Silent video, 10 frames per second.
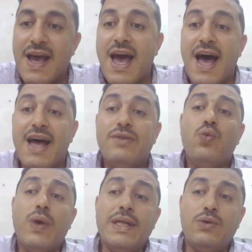and
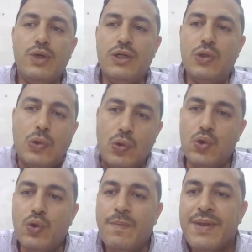what we do
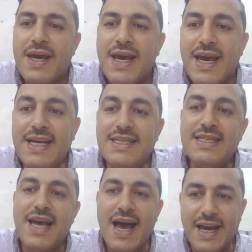is
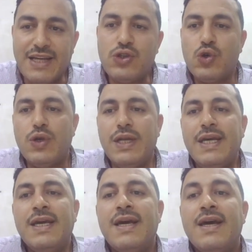actually